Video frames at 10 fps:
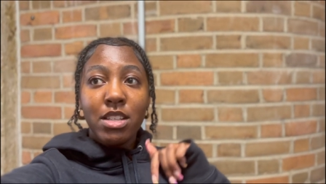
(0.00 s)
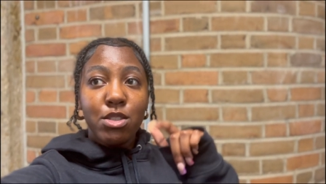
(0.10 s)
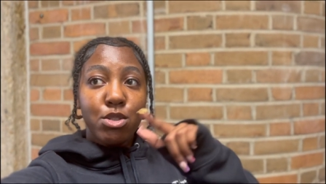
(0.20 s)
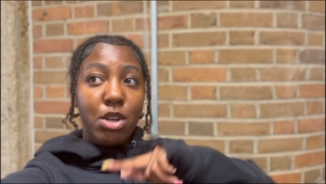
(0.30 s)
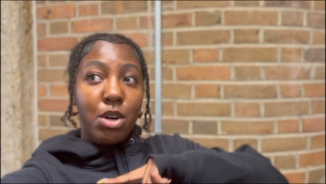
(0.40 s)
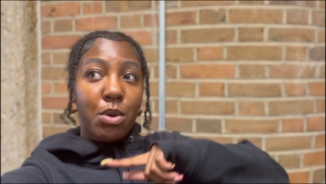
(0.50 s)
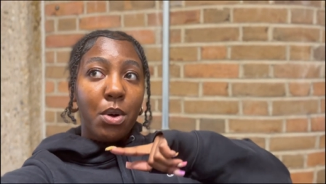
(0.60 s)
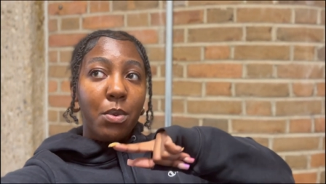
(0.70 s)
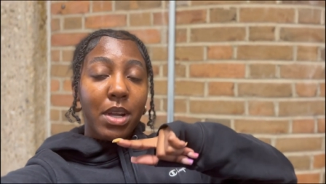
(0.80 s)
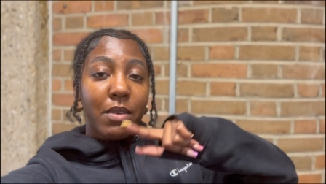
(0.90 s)
so
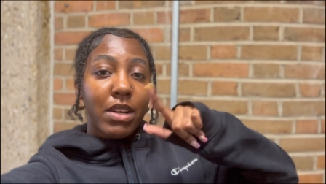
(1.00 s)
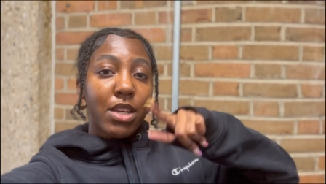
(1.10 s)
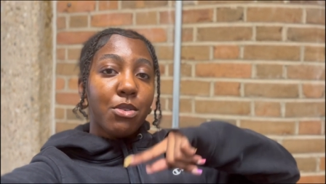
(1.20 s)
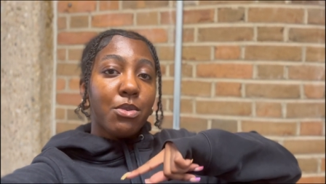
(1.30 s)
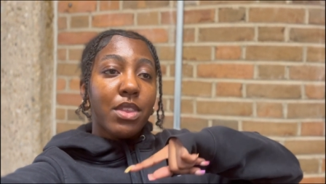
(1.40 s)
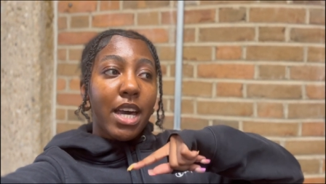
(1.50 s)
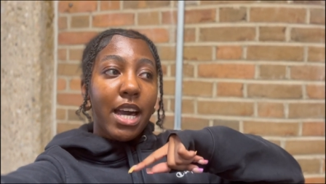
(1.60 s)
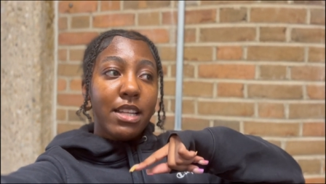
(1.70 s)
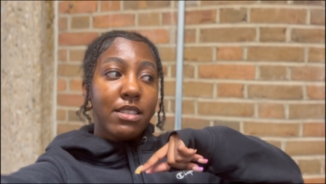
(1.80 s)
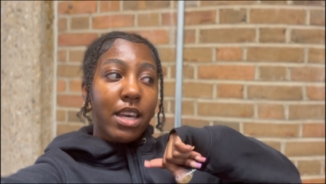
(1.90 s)
we're getting ready to do
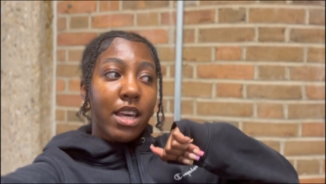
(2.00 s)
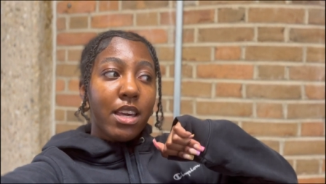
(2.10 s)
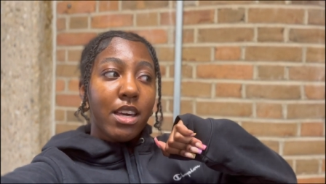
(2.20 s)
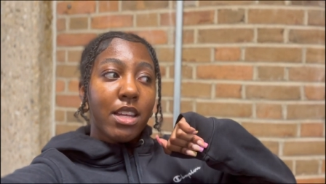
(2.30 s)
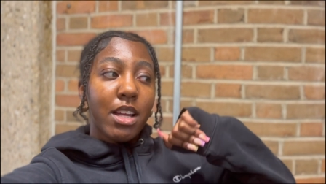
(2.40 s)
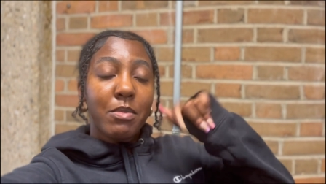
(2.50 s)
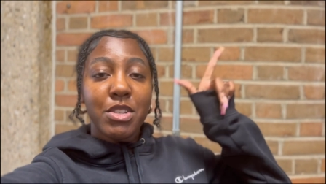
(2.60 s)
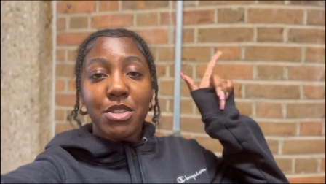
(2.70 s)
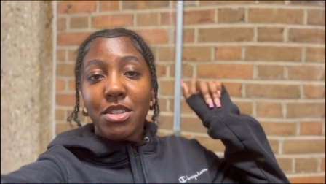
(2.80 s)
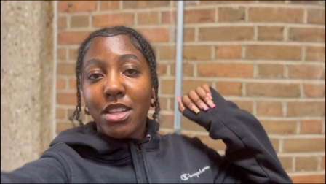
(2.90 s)
that and i'm gonna
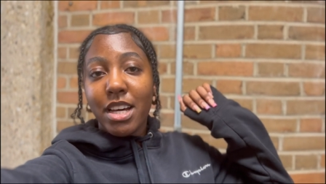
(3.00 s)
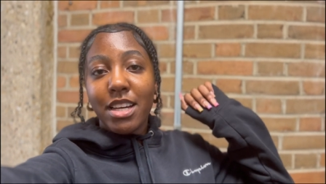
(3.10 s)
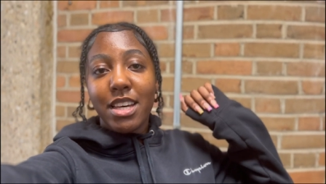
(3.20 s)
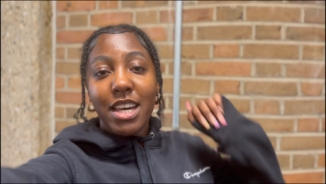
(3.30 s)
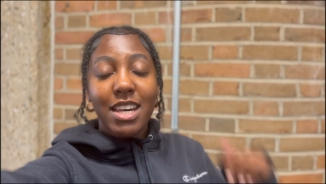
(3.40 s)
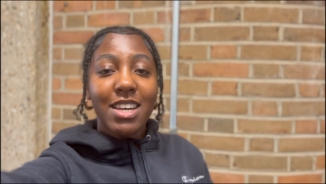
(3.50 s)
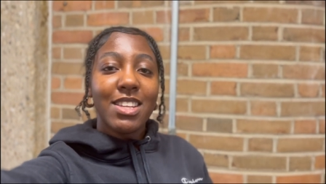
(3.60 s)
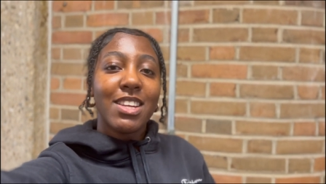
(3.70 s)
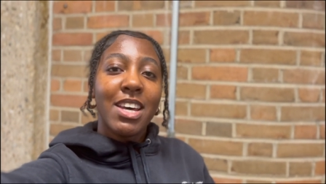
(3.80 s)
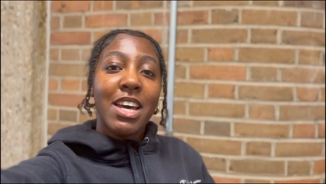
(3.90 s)
show y'all that
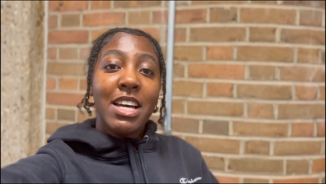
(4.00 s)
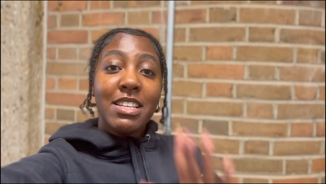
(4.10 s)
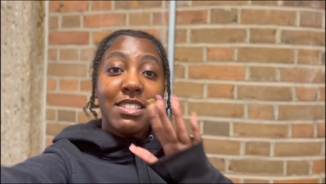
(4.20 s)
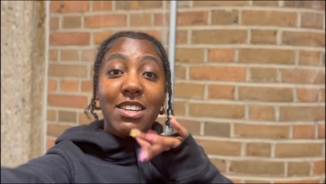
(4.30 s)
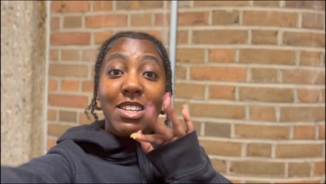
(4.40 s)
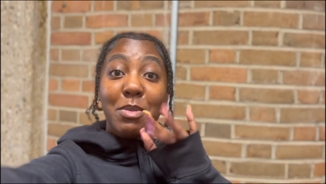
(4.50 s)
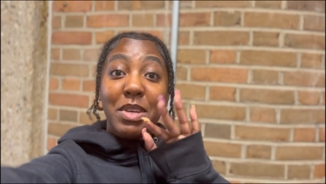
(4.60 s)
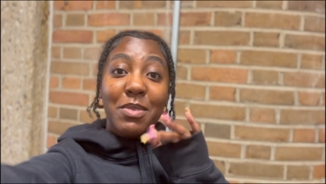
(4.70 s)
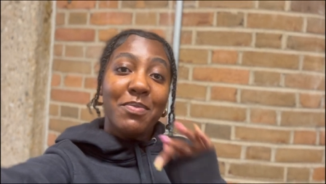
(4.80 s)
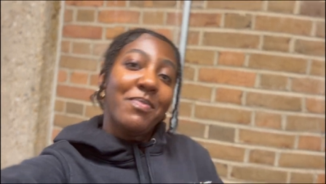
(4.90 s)
and see y'all in a bit